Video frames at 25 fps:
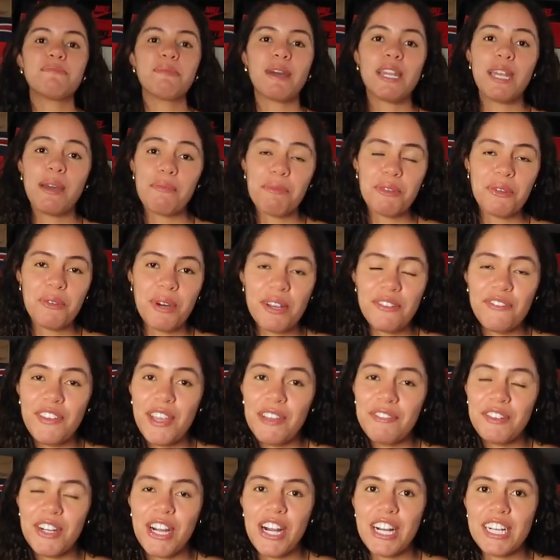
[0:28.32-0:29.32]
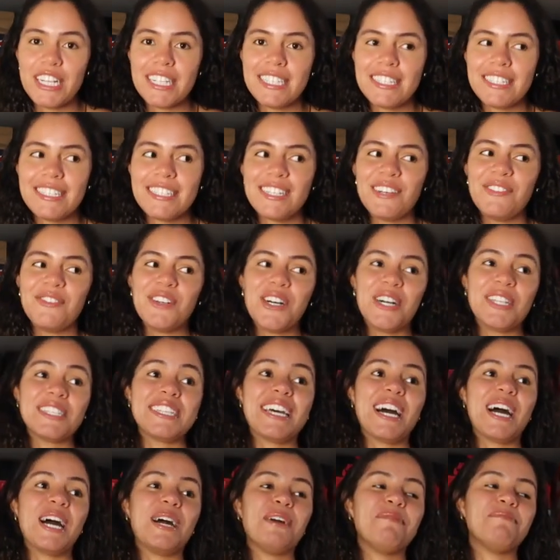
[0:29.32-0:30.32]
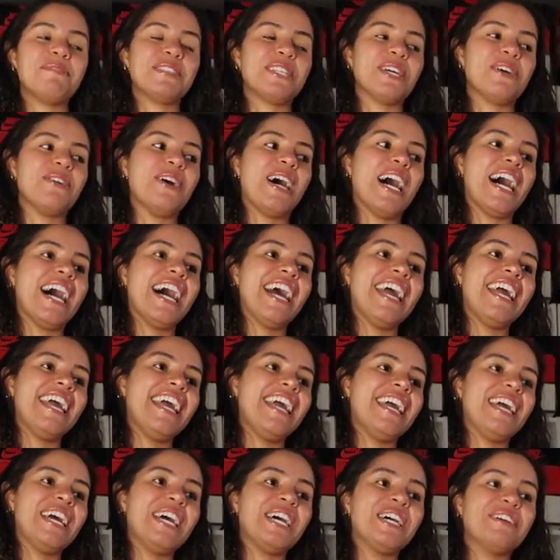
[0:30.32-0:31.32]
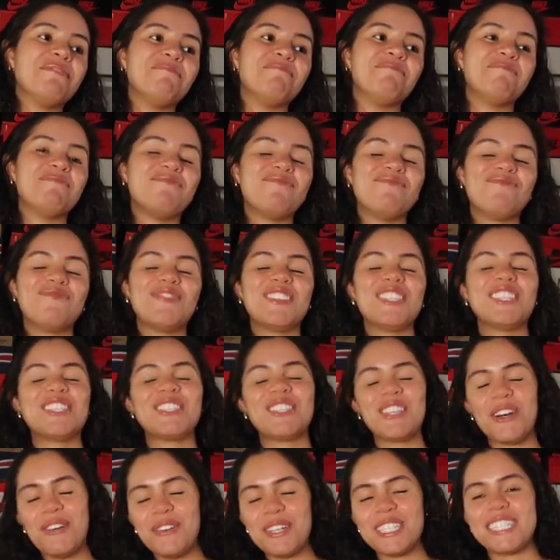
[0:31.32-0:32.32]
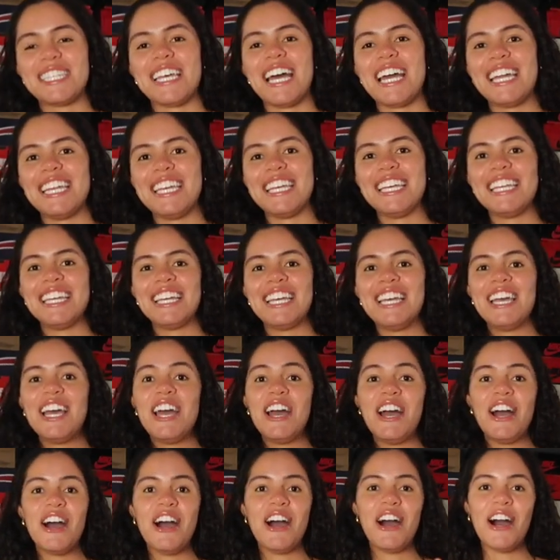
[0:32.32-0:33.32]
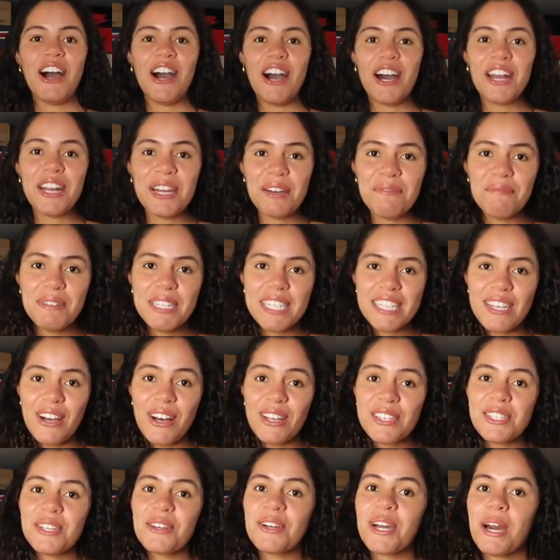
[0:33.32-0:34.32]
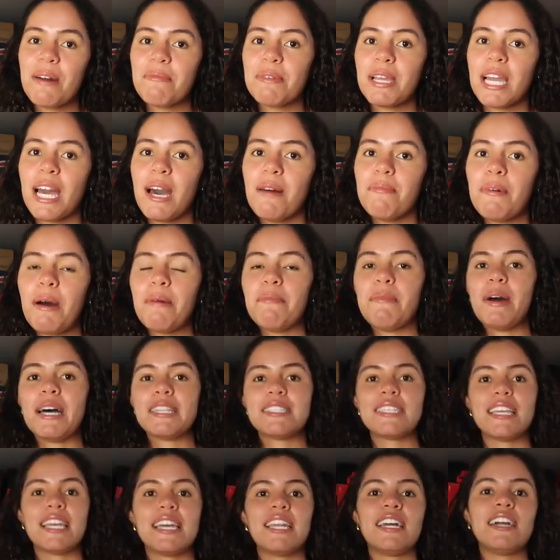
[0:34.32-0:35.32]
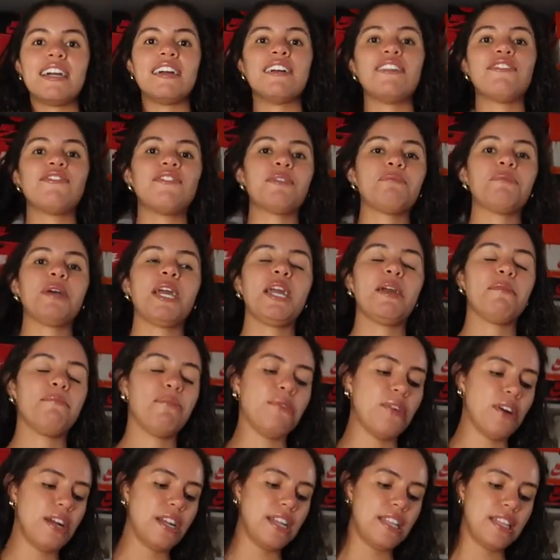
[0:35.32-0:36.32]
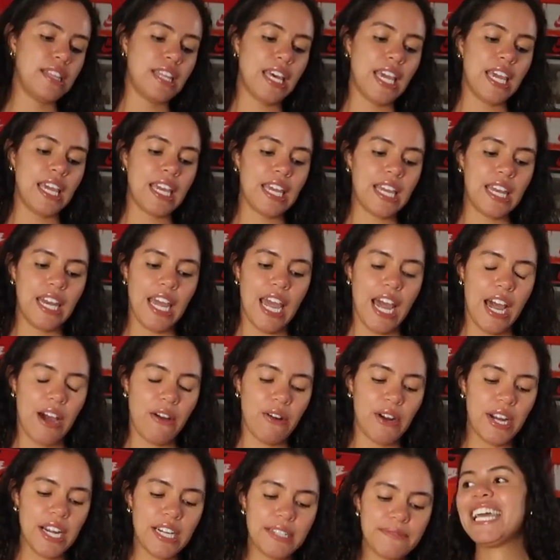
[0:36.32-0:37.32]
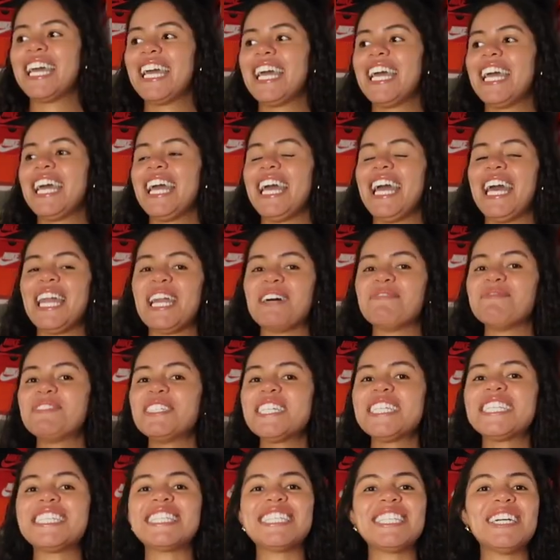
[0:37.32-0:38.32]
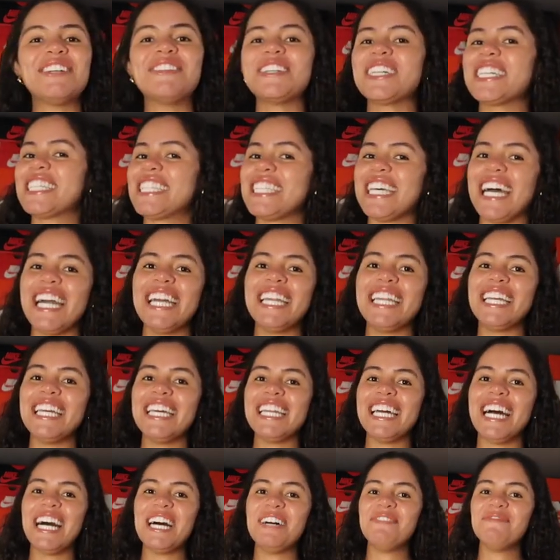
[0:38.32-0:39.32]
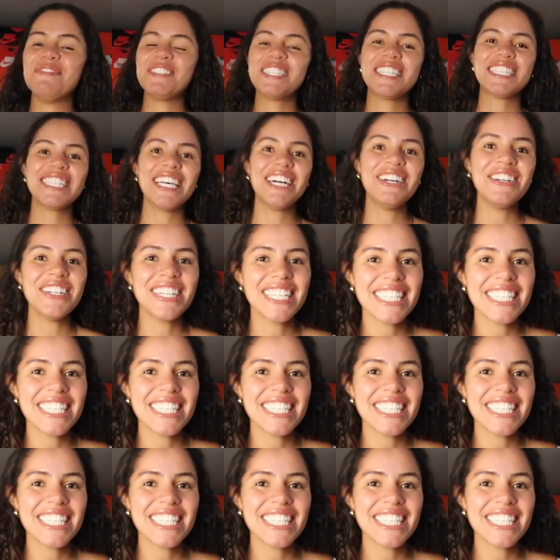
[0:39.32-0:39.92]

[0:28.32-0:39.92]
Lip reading: is my number one favorite artist of all time, so I am so excited. Autumn is also coming up. I'm about to get her from the airport in like an hour, and I'm just so excited. I'm so